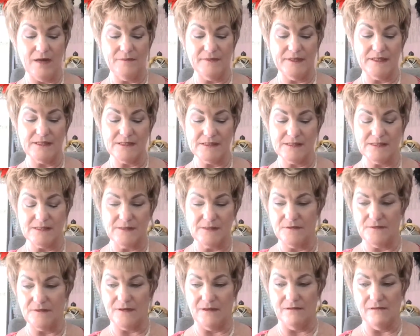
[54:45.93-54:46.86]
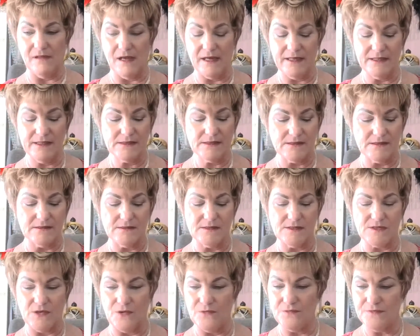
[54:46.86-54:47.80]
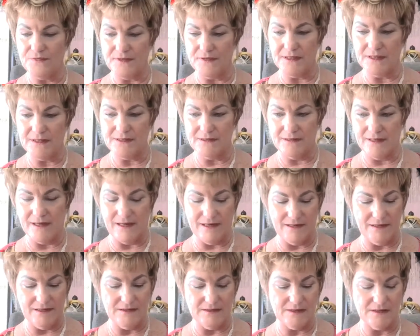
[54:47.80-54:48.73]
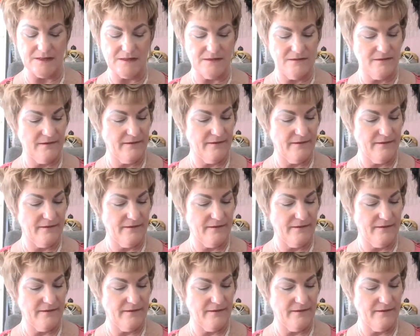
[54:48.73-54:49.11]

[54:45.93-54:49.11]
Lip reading: because the glass is so thin, guys.